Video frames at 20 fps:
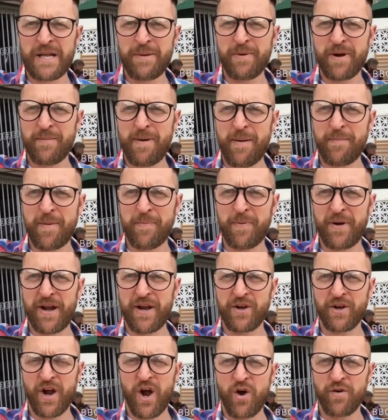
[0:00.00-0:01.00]
But I might be
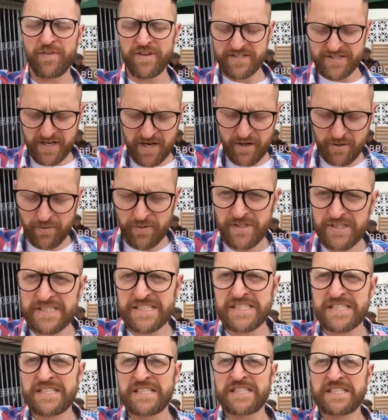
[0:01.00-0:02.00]
pretty hungover, so
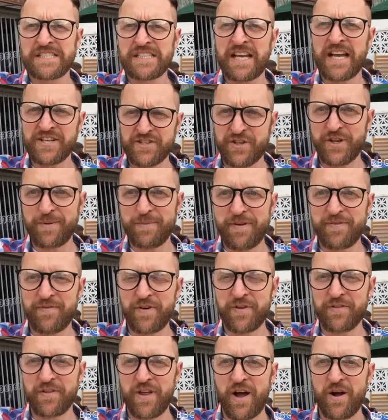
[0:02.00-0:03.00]
it's going to be
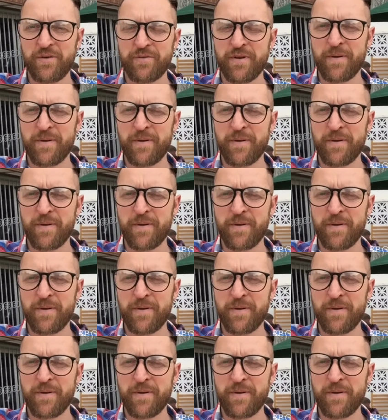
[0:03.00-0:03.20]
fun, though.